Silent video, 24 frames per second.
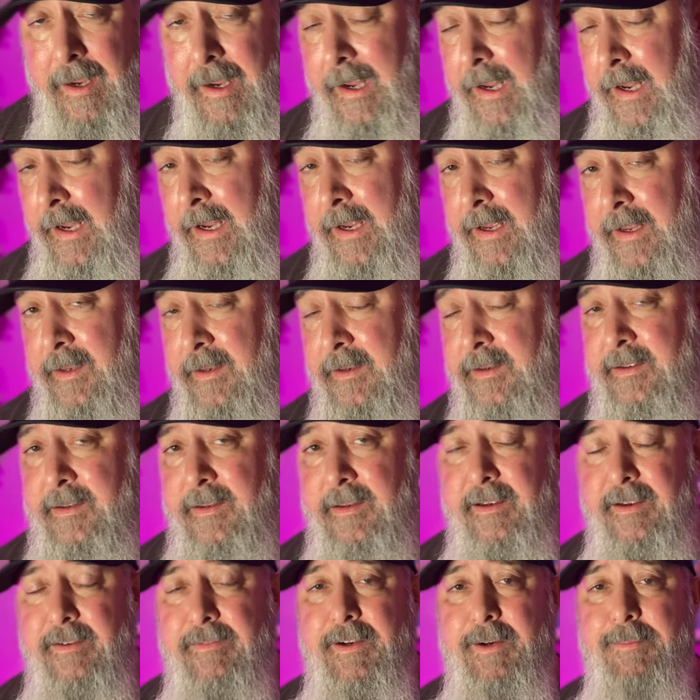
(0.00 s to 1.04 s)
And
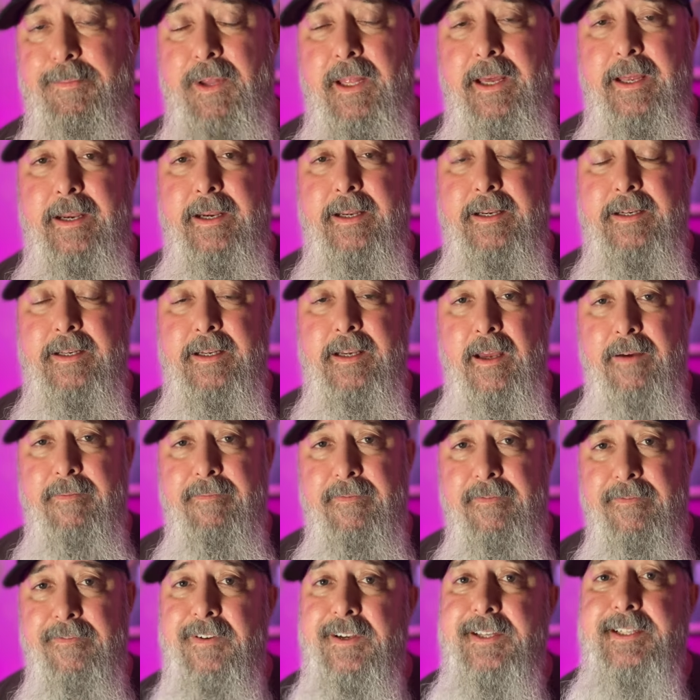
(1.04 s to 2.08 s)
if you're planning to
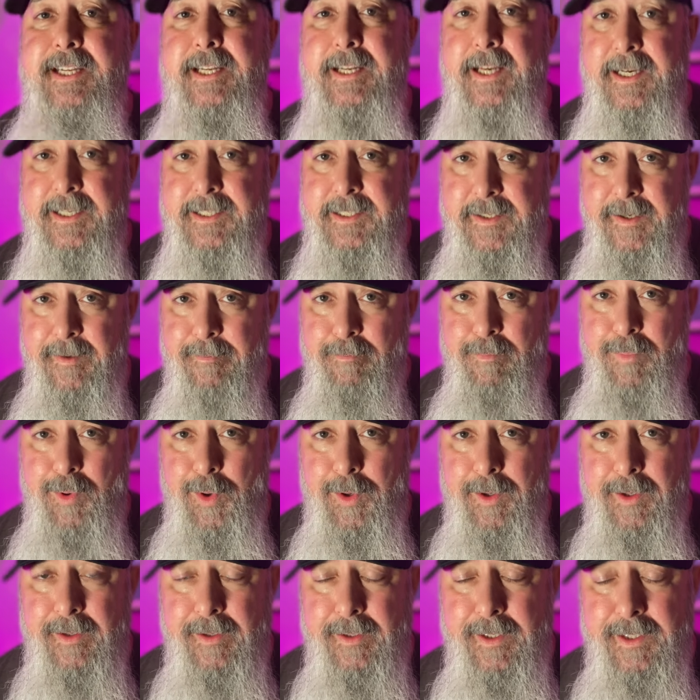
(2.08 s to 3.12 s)
come visit us in
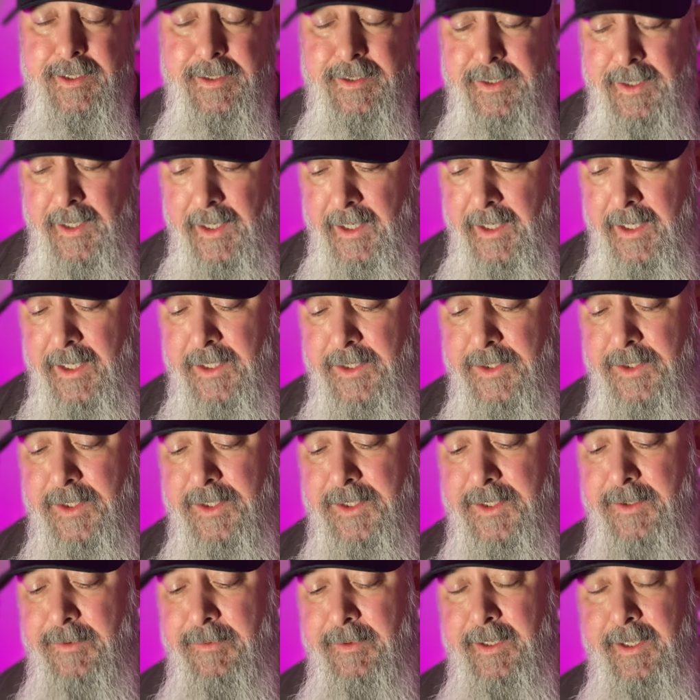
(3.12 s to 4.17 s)
Portland,
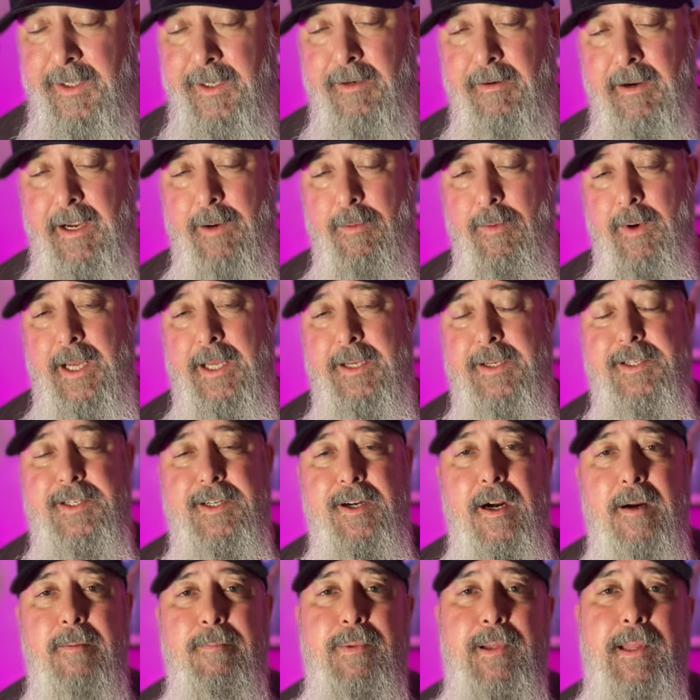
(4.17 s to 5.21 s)
just a really great way to
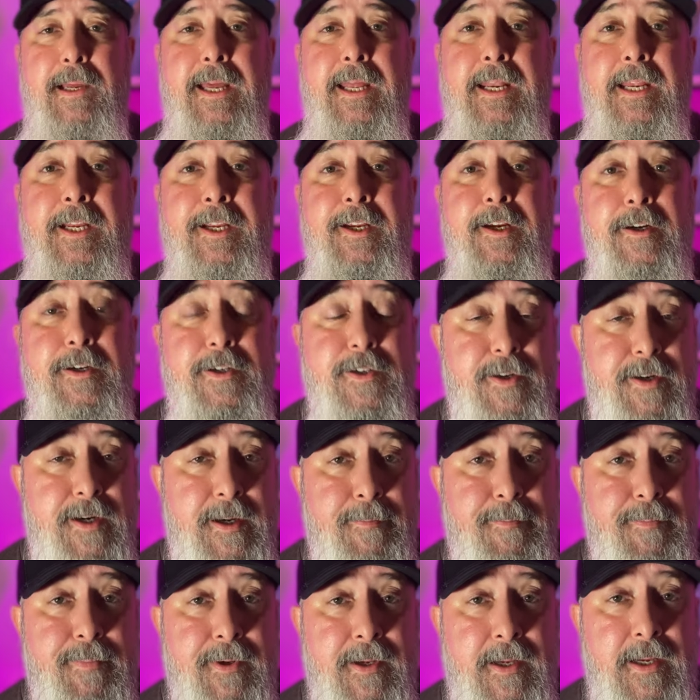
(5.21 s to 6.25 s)
start planning your
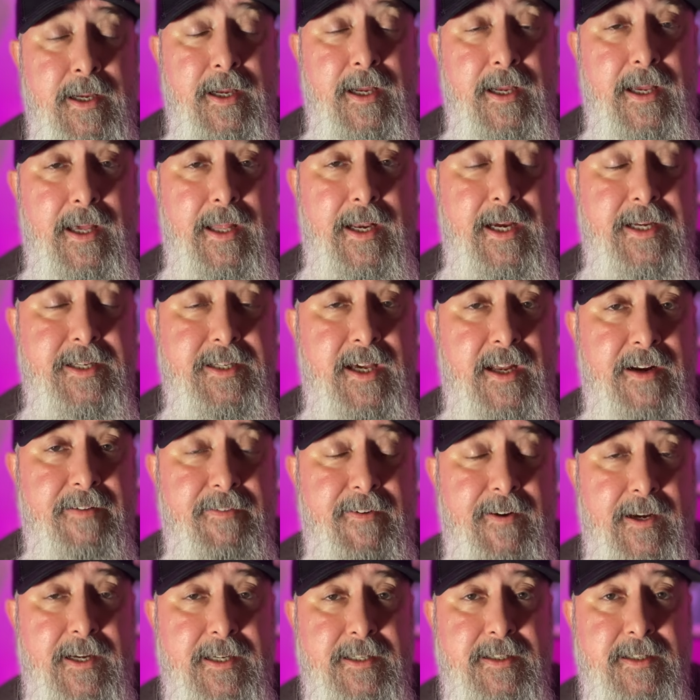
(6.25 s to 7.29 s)
trip and
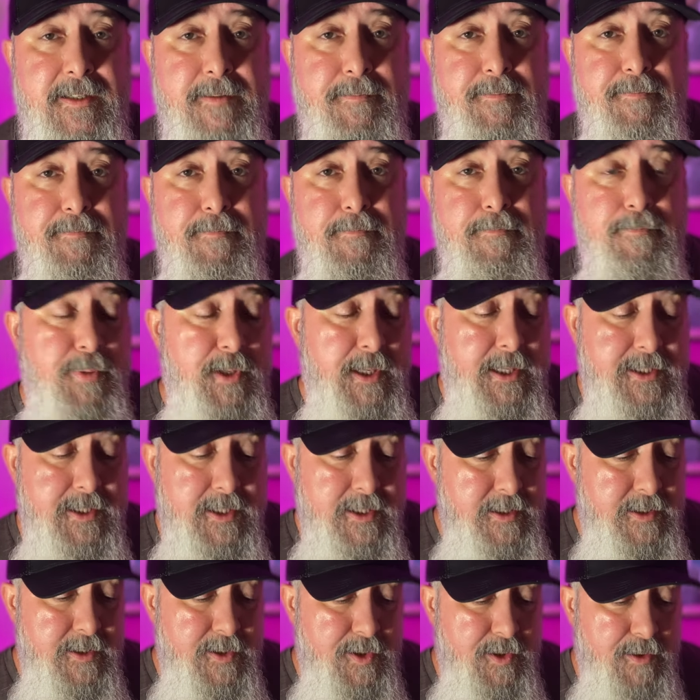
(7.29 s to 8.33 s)
identifying some
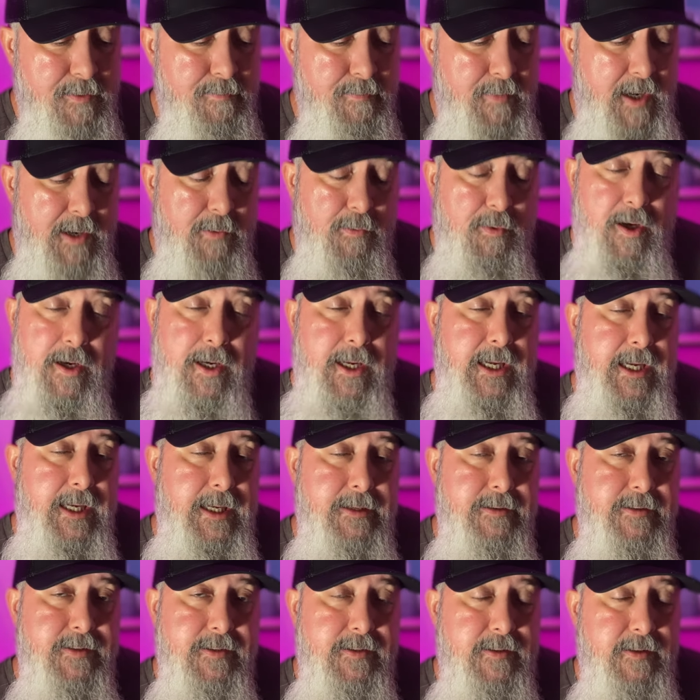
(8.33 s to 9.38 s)
places you might want to
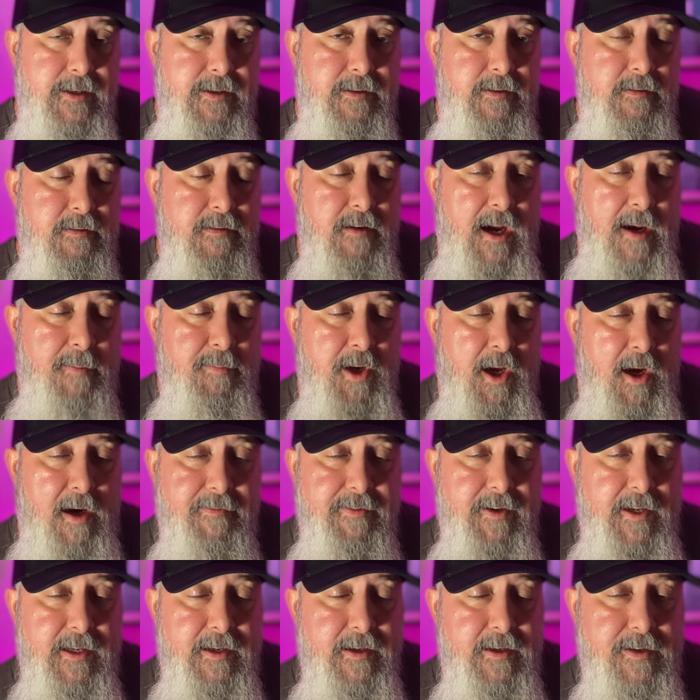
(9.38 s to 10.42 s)
eat and grab
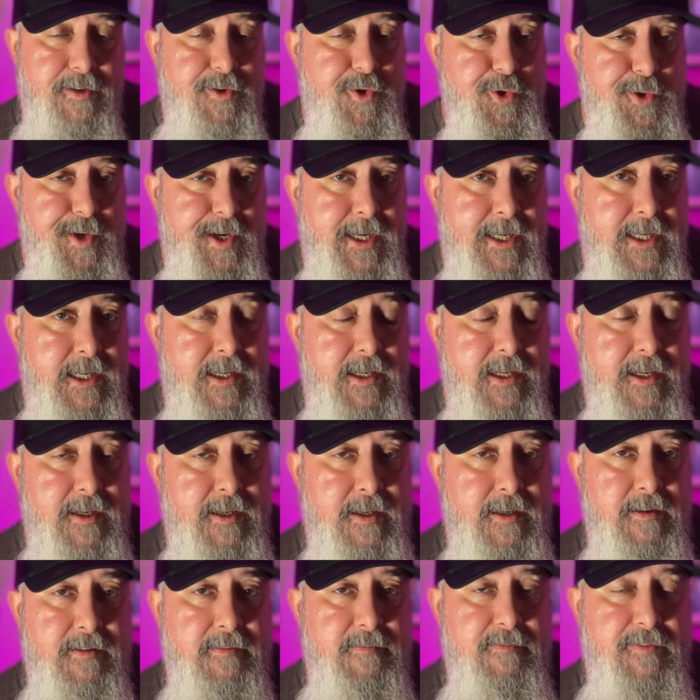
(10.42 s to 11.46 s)
coffee and drink
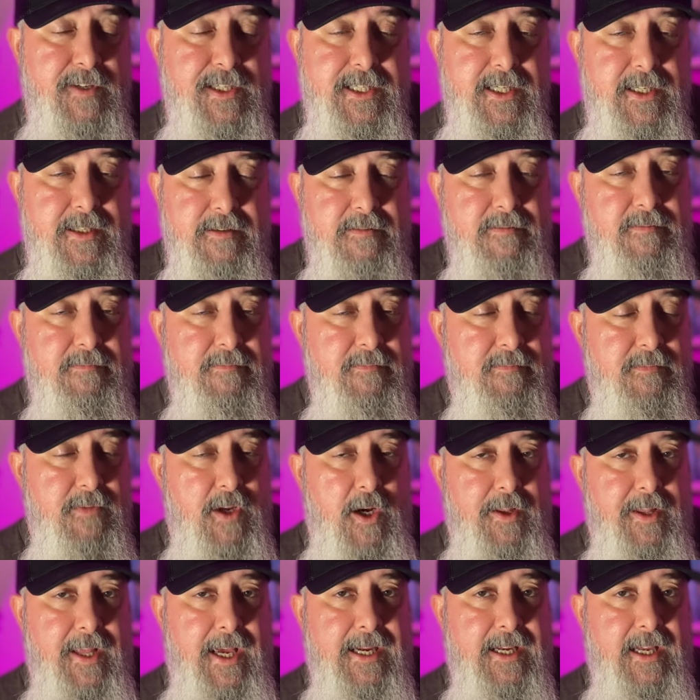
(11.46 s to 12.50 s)
and visit and
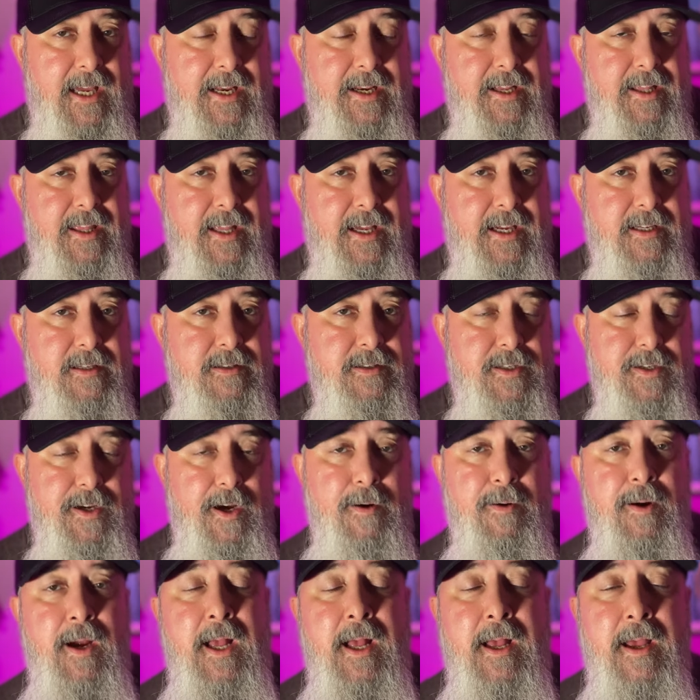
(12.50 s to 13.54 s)
all that kind of thing.
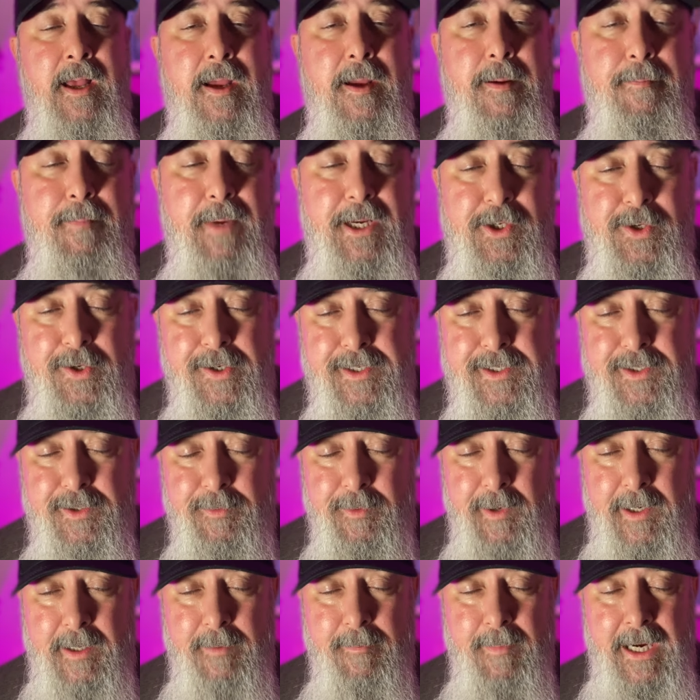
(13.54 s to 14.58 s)
So make sure and
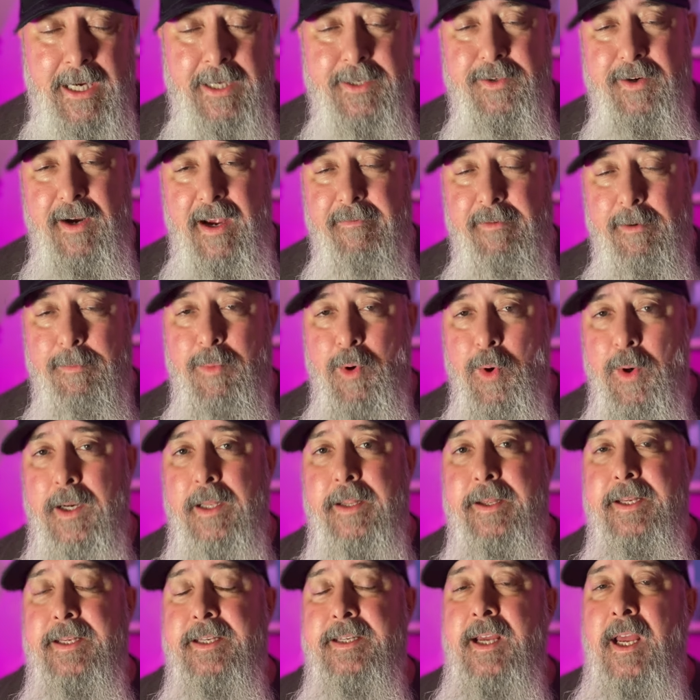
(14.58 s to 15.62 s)
swing by Travel
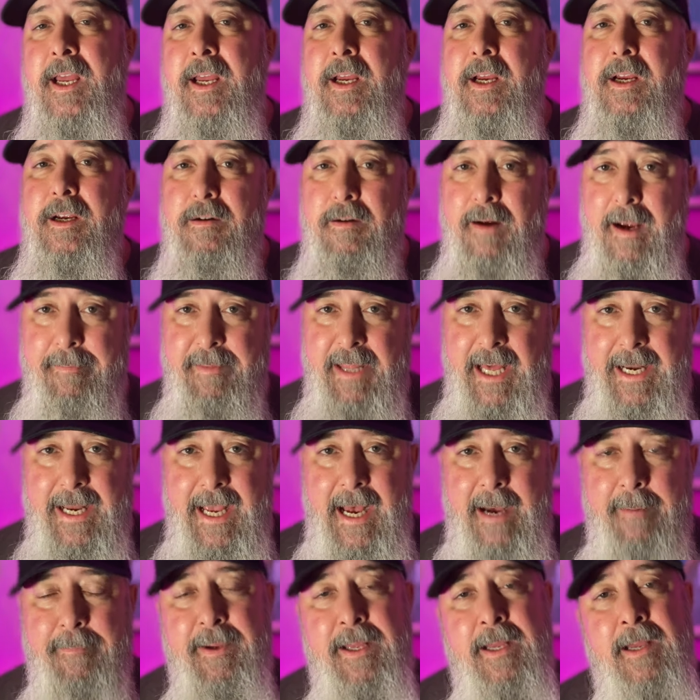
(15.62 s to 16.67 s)
Portland, grab that
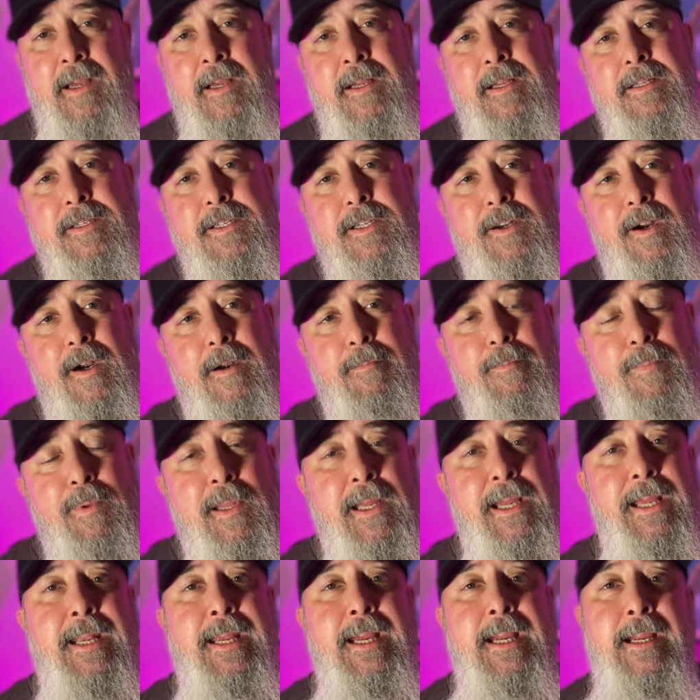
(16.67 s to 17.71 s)
app, start
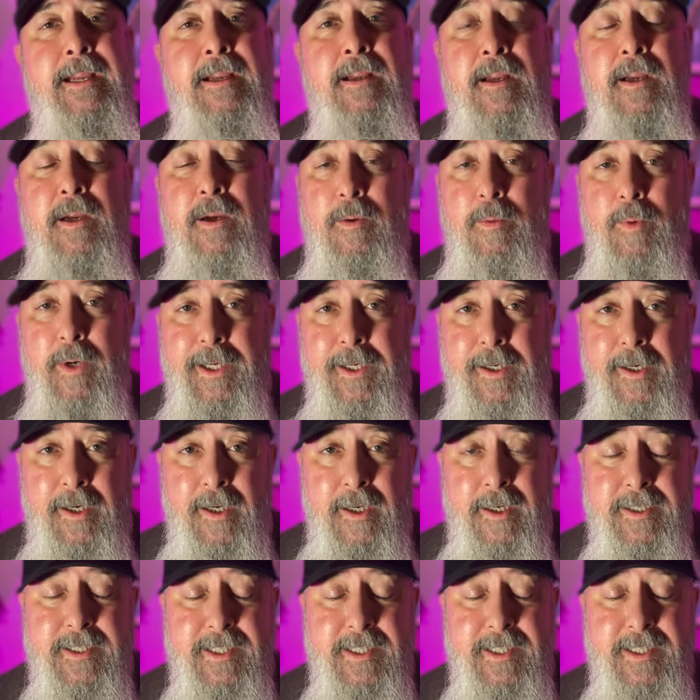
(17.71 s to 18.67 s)
planning what you're going to